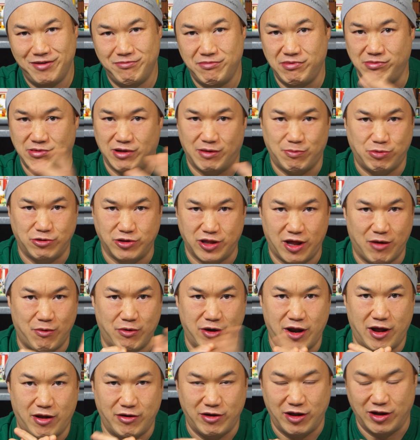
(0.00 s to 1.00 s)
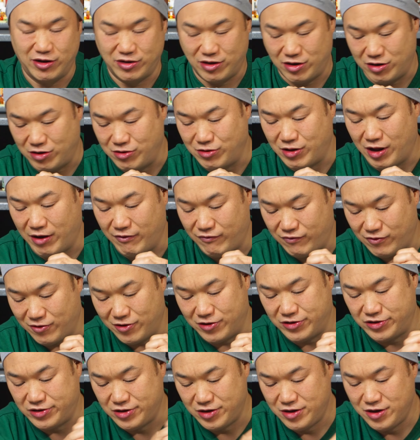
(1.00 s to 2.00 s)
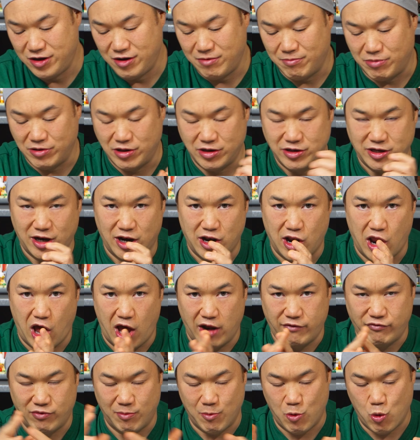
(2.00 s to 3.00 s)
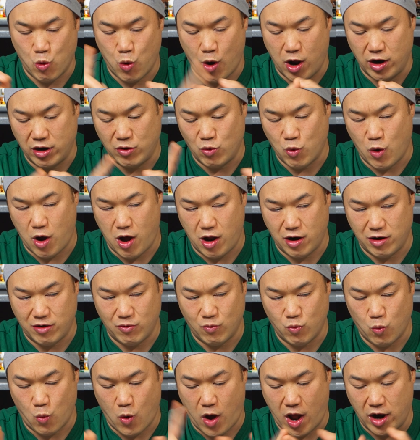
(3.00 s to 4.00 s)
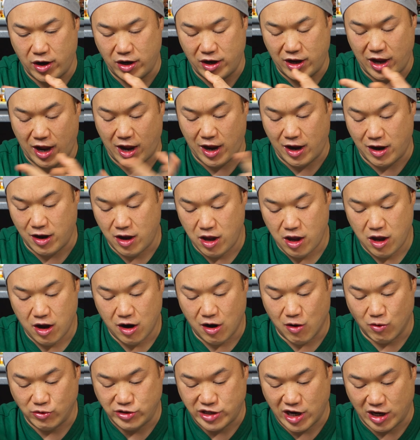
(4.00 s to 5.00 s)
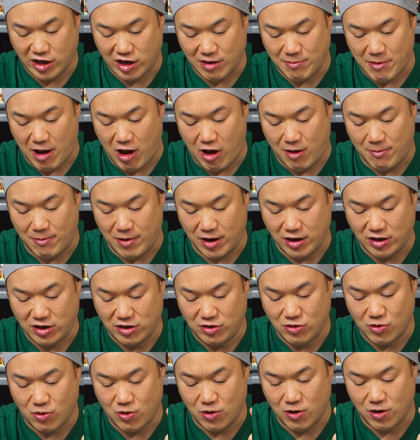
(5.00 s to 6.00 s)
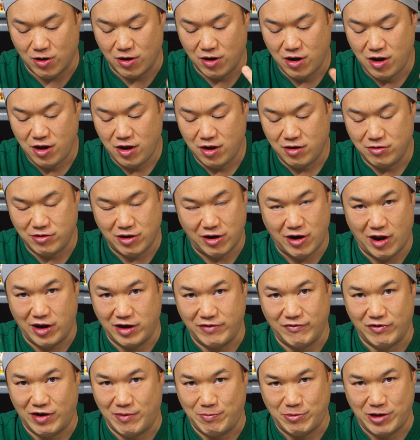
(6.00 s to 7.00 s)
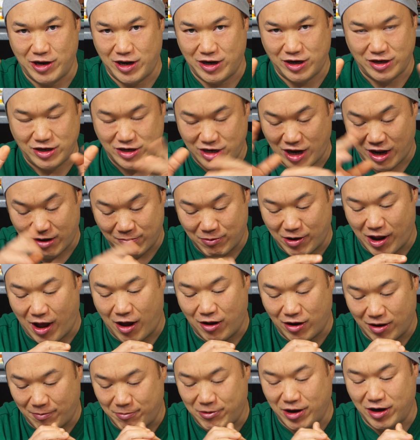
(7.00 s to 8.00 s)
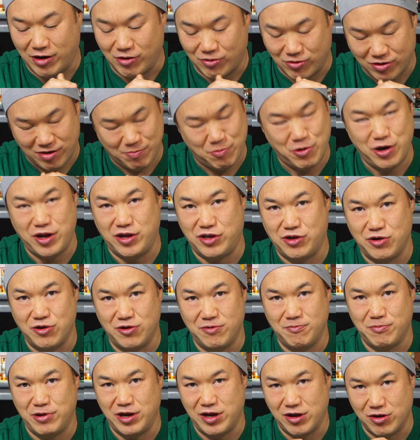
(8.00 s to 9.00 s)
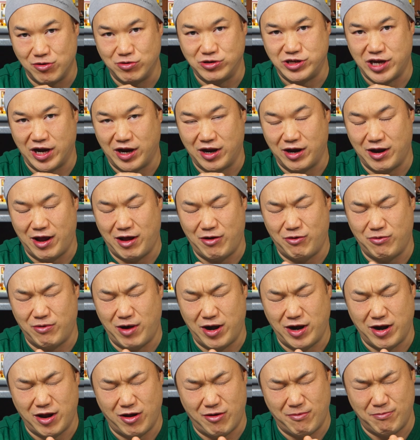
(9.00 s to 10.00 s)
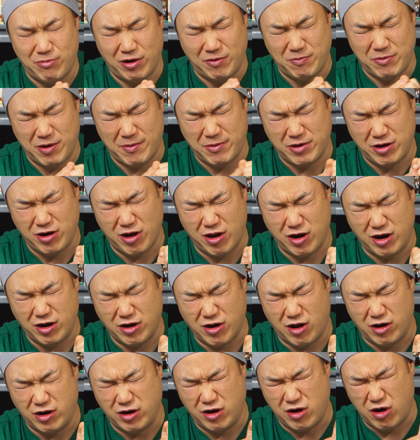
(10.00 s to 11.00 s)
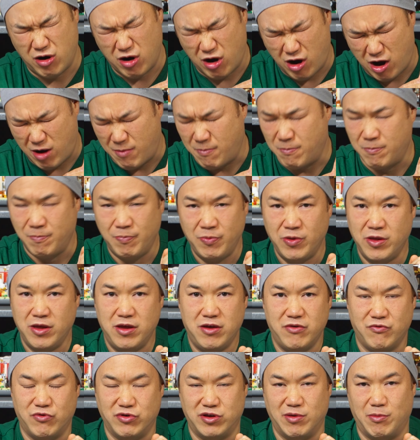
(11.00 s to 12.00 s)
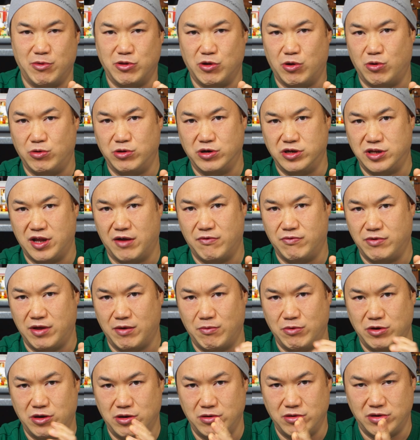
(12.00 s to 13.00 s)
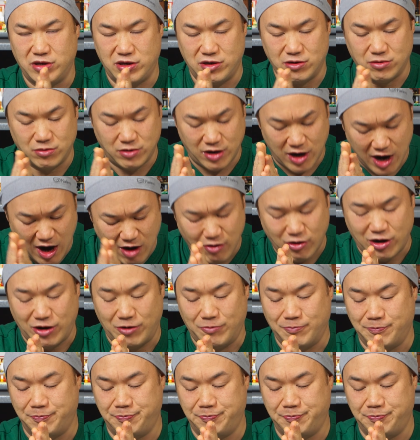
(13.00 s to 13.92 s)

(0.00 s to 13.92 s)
Maybe I'll pull that one out next and do that first. But there's a lot from Quan Guan, Wan Ge. Go check them out on my store. They're not even updated yet, but I'll update those pretty soon. But you can go check it out right now on brickmeupscottie.com for some of the older stuff that we do still carry.